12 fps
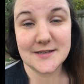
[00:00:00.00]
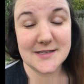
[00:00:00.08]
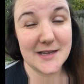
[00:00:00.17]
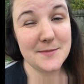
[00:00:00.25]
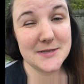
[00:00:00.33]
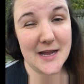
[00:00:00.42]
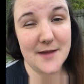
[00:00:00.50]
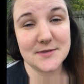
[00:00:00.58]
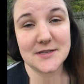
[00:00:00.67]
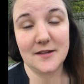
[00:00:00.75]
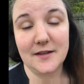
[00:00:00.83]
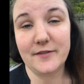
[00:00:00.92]
Sometimes
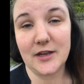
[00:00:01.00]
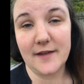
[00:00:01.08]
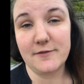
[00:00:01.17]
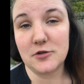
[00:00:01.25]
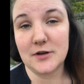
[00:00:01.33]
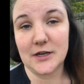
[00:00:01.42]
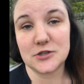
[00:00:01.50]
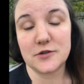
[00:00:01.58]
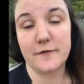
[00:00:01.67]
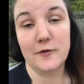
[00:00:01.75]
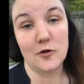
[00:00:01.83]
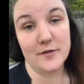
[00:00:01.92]
they'll even give you an extra
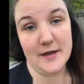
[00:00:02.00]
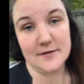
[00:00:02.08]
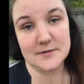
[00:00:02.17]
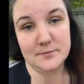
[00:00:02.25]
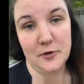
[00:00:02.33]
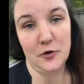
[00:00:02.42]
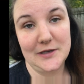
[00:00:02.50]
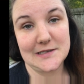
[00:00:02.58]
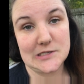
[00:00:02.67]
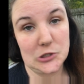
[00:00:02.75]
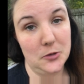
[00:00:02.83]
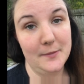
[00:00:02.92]
4,000 points,
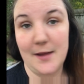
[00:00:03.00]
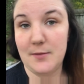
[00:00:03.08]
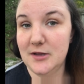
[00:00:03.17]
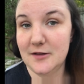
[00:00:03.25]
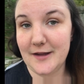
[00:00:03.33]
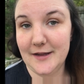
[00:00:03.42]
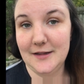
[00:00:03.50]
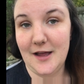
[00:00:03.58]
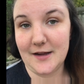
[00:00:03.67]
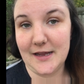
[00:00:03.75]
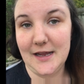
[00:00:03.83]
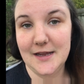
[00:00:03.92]
so maybe you'll get lucky.